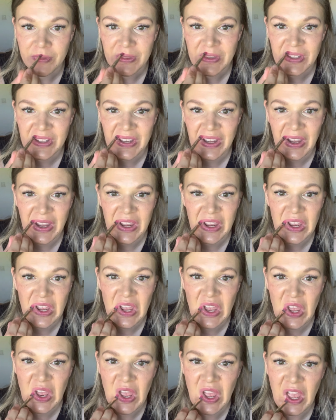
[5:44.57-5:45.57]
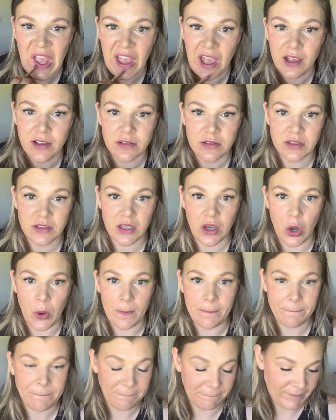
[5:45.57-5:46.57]
Okay, so
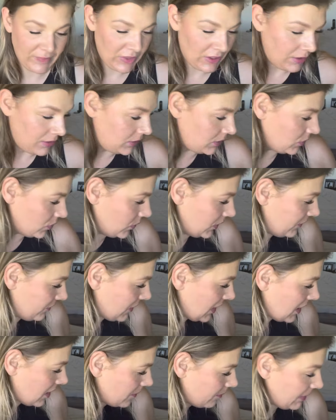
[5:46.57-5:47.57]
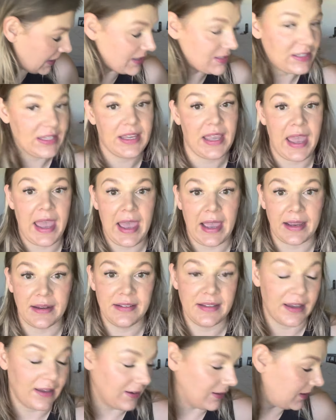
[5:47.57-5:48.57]
we've got our basic hack
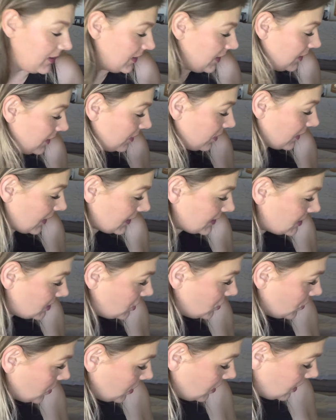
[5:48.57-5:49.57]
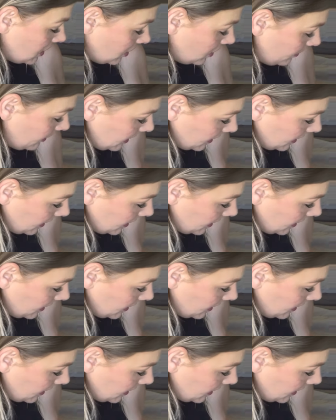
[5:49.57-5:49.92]
done. Let's do a little bit